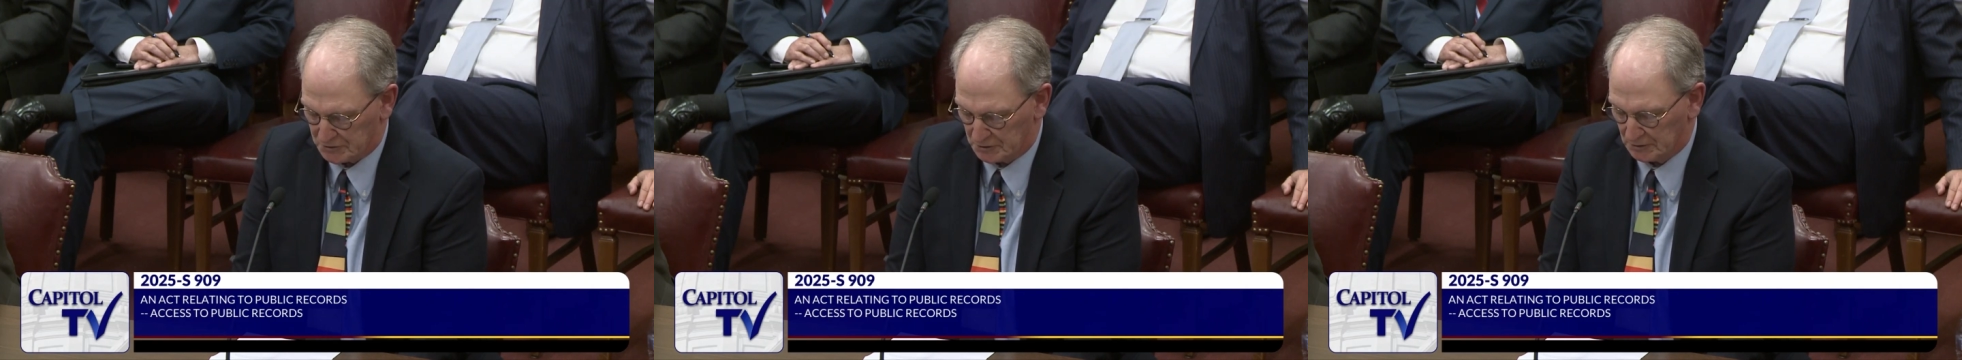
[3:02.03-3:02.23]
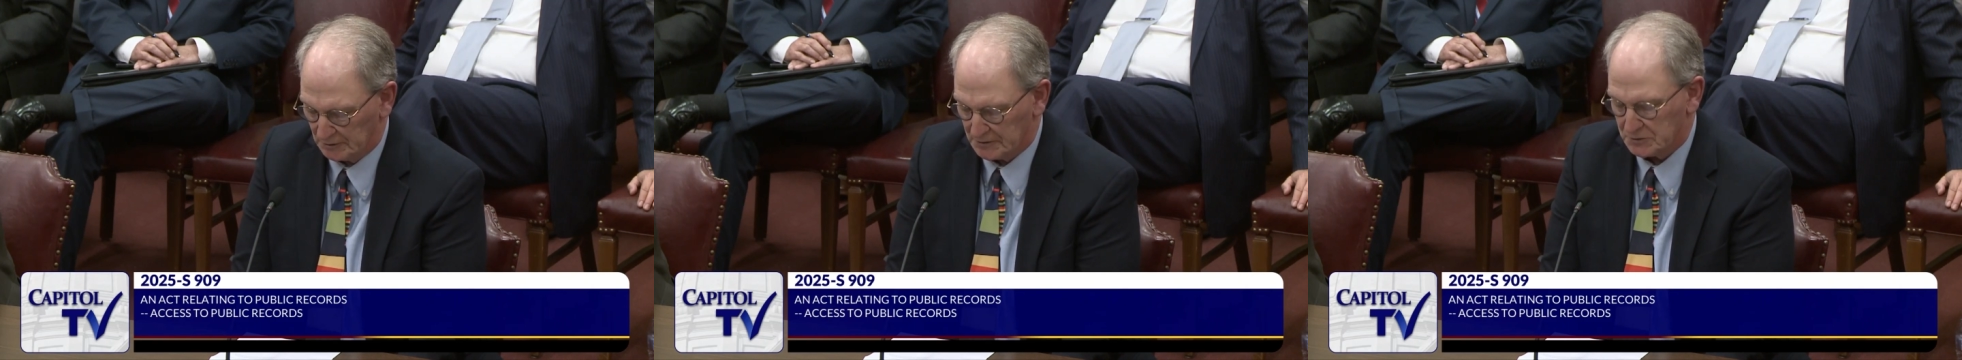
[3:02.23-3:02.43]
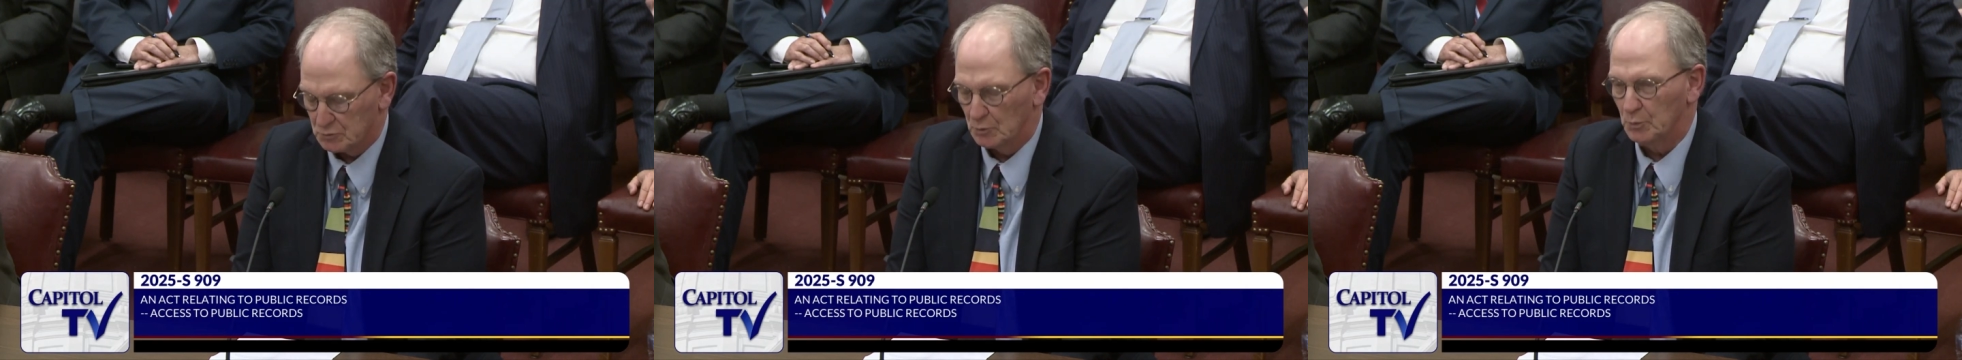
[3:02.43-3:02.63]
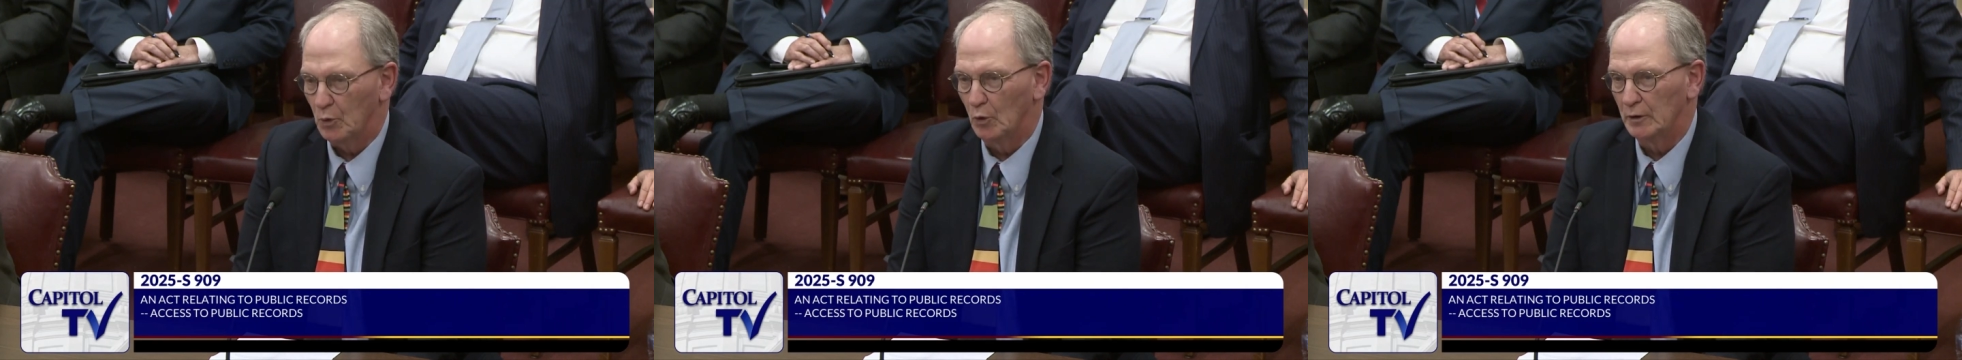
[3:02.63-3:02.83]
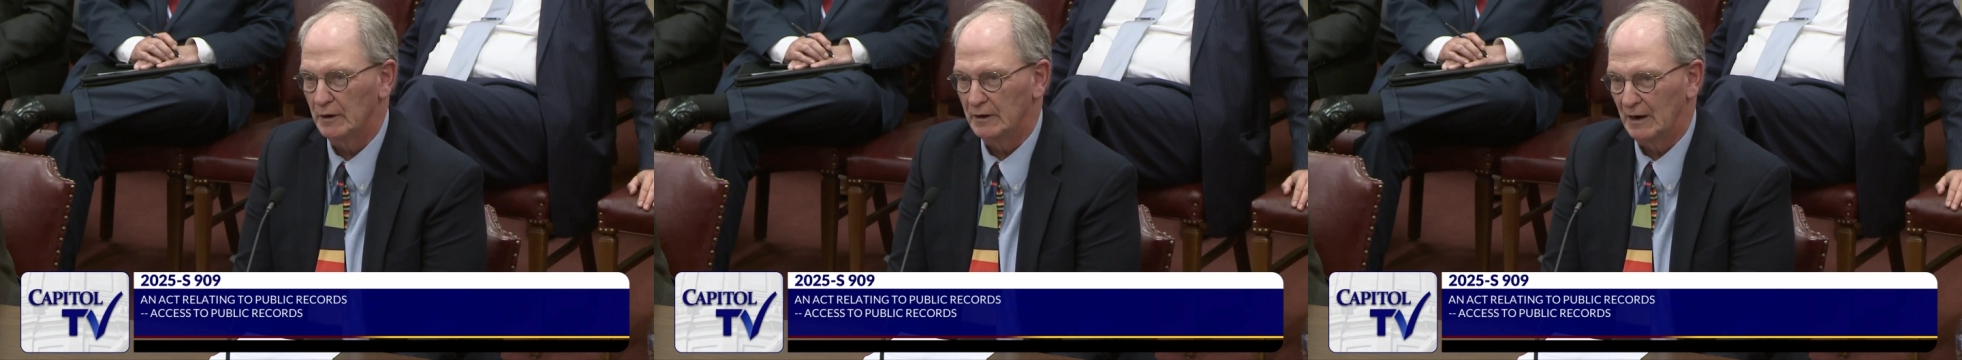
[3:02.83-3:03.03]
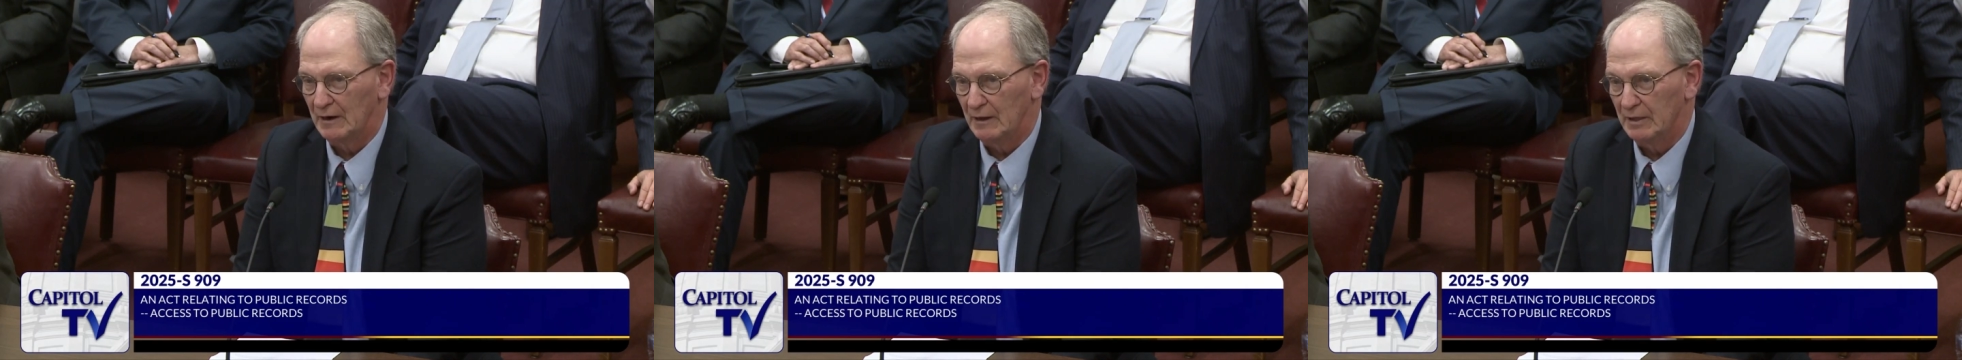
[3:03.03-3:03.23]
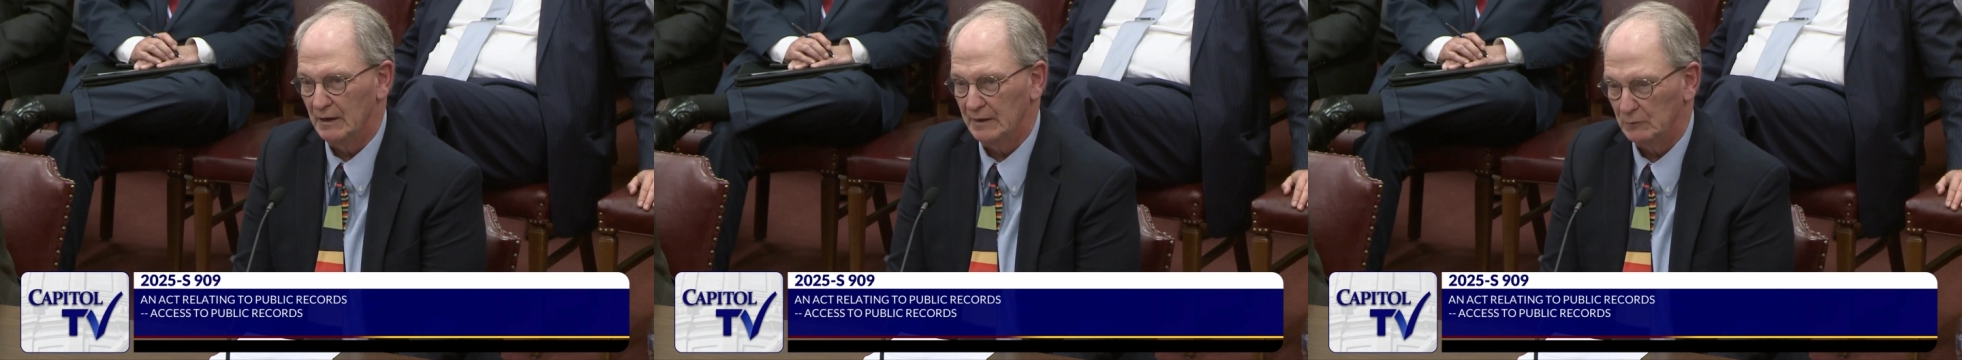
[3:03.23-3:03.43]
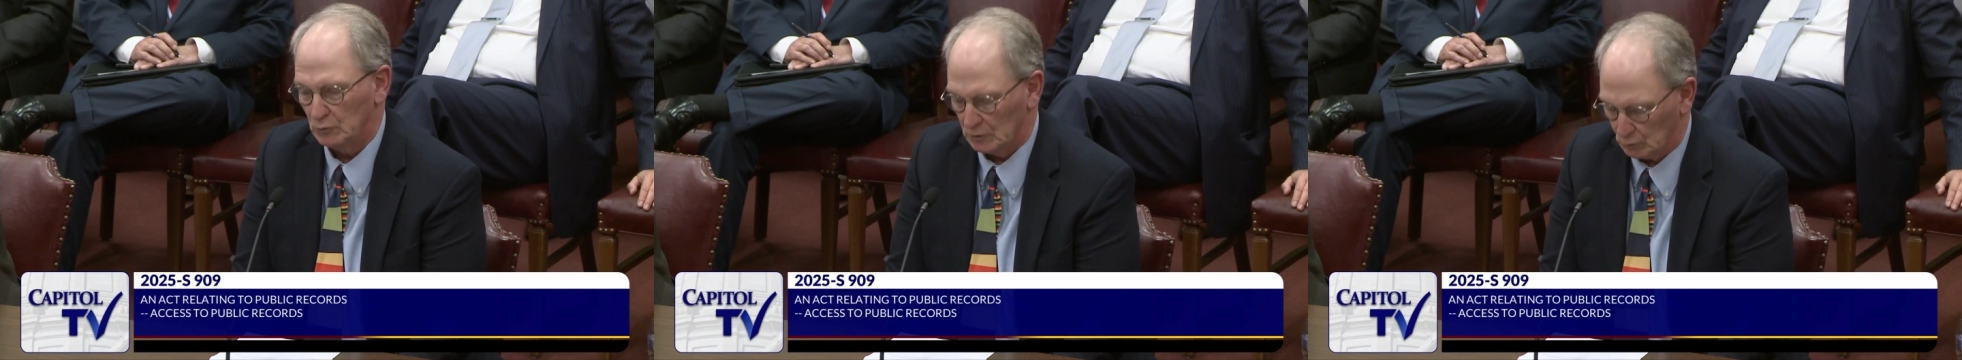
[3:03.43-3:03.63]
journalists reported on a
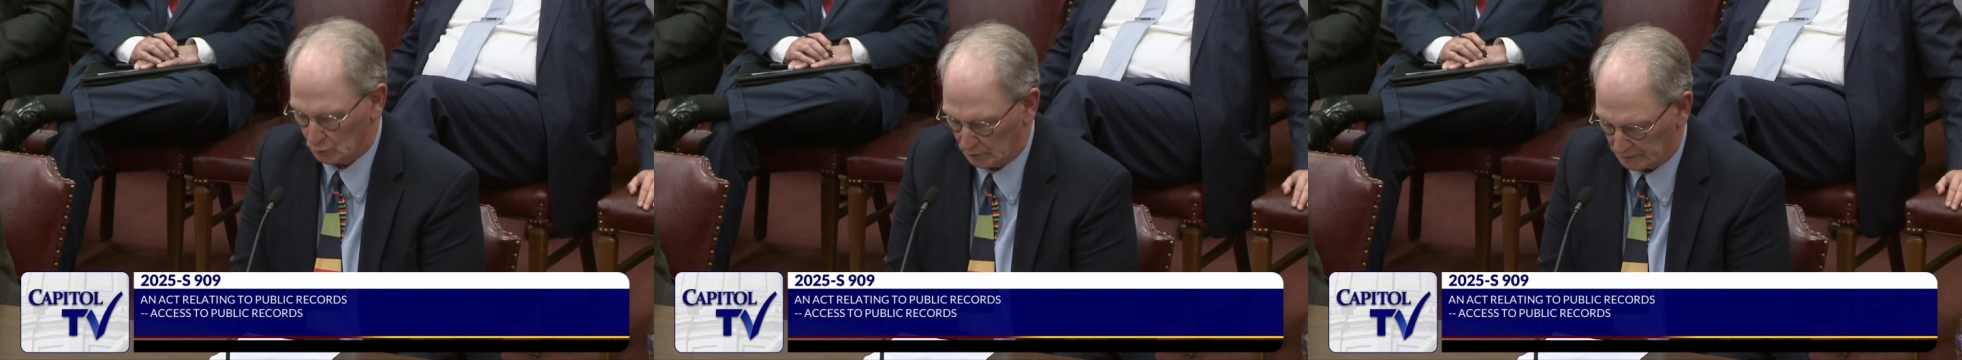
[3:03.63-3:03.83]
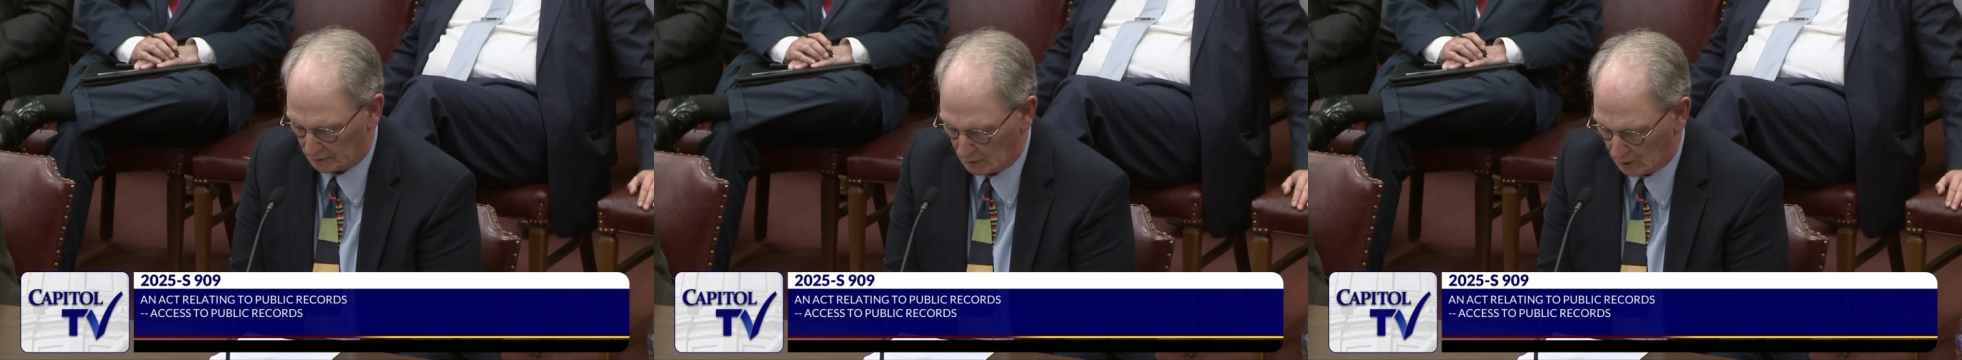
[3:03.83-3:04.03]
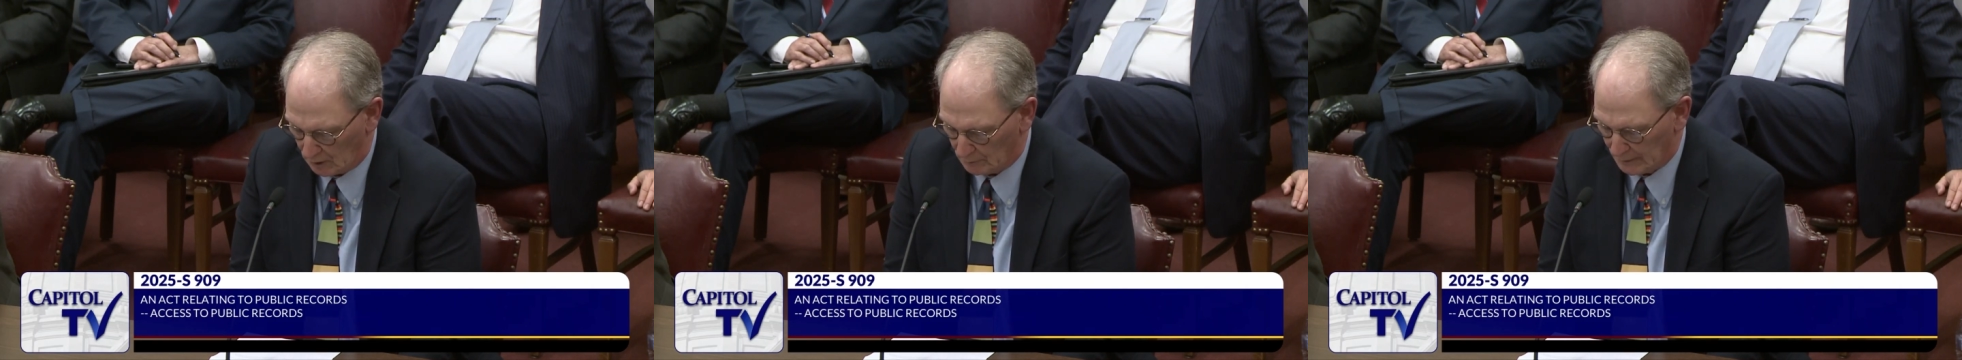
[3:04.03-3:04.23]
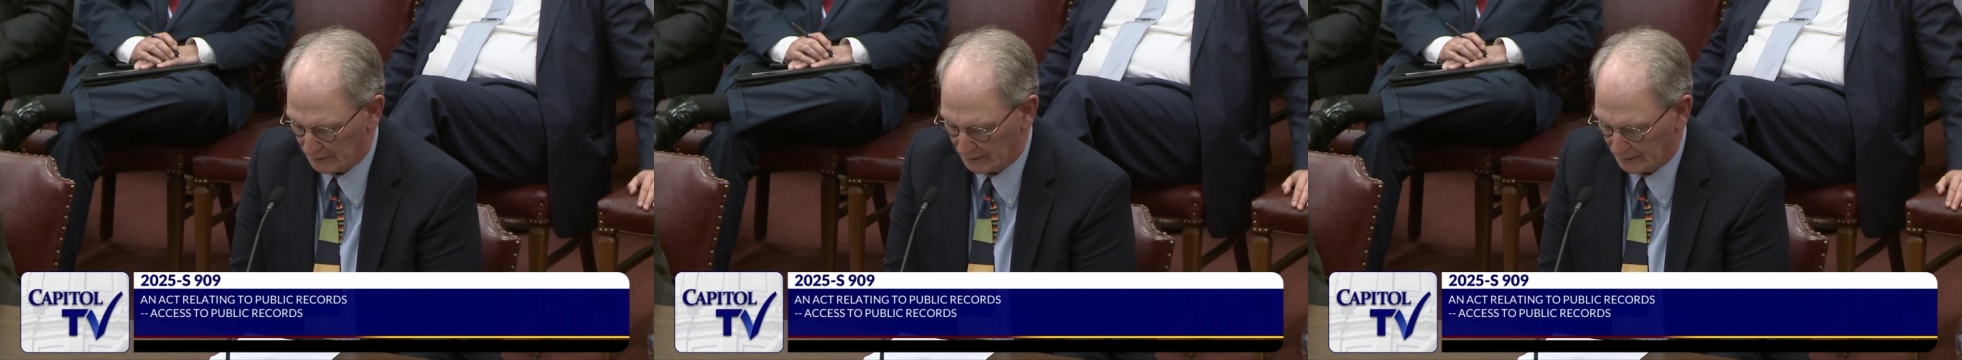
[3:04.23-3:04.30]
911 call